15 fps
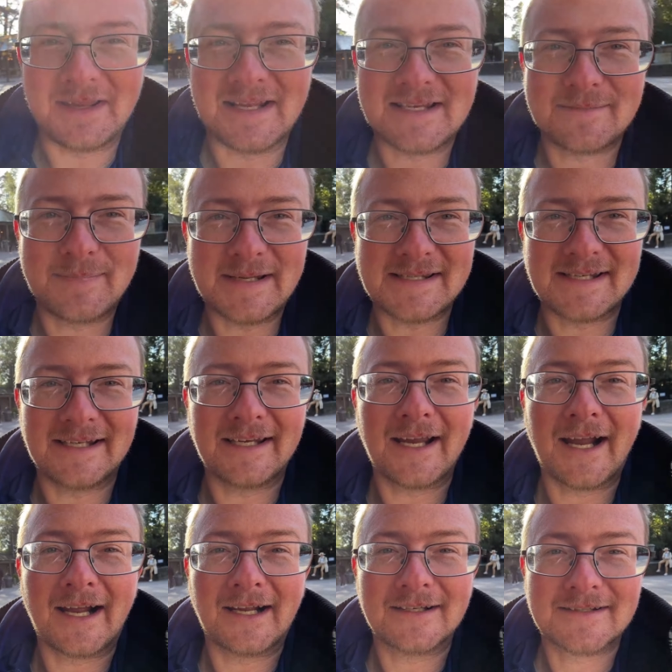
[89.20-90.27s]
this busy
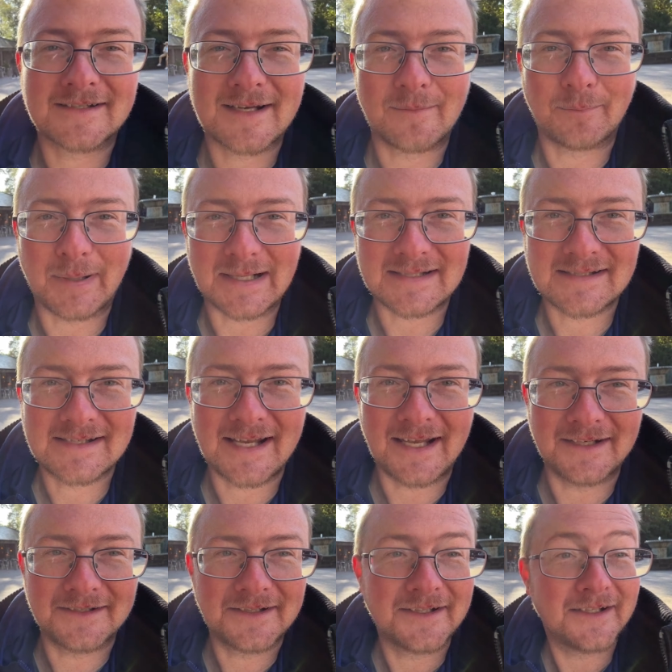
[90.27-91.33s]
at 10 past
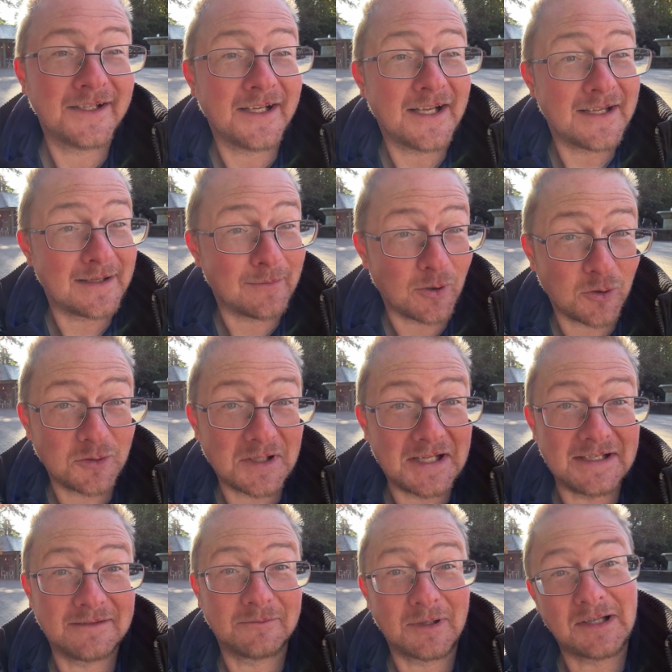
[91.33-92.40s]
10 in the
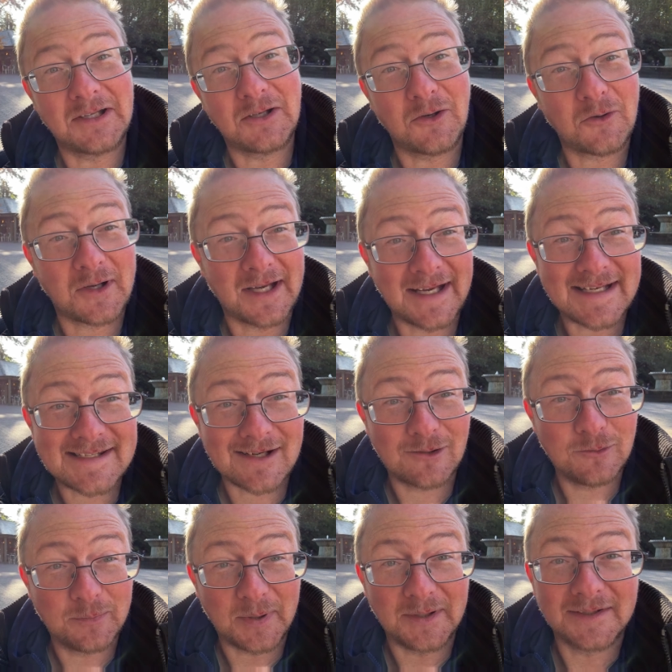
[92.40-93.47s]
morning. Well, you're lucky it's
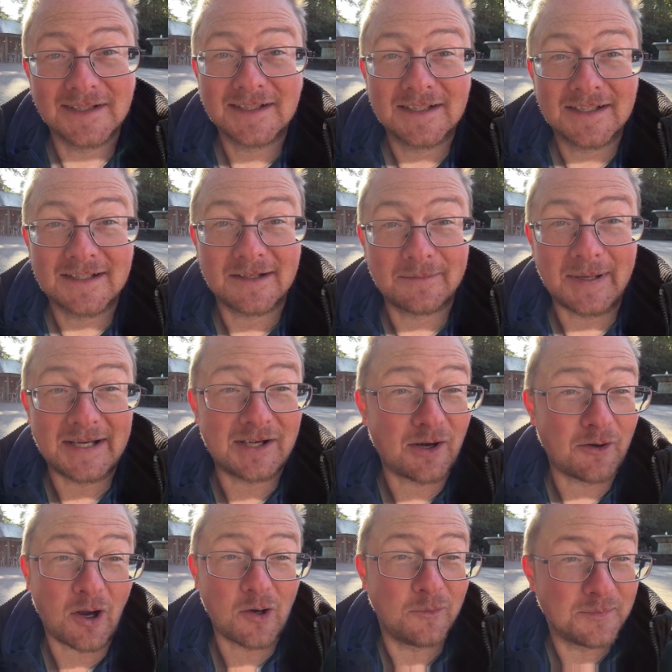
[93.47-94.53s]
open. And then it
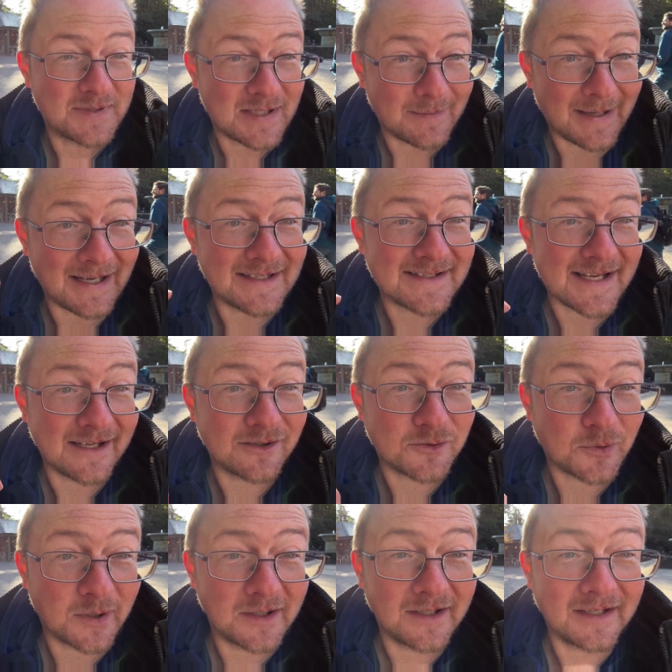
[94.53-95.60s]
don't open till about 10,
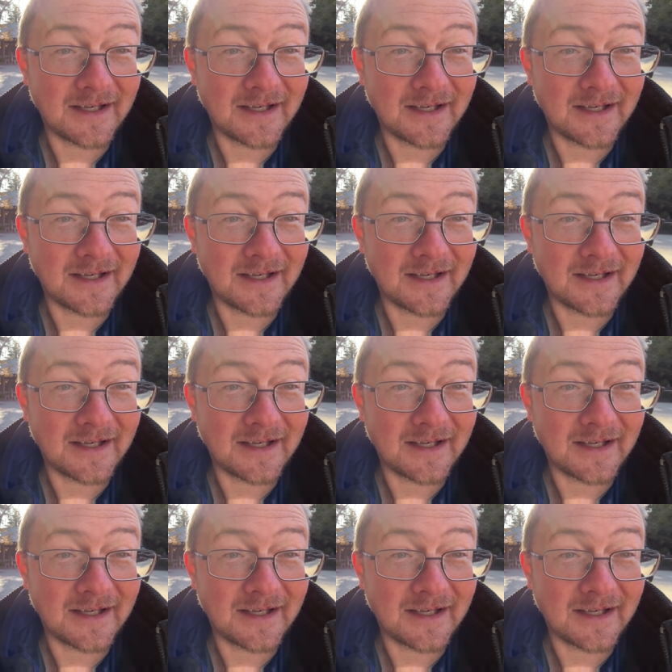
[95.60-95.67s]
12,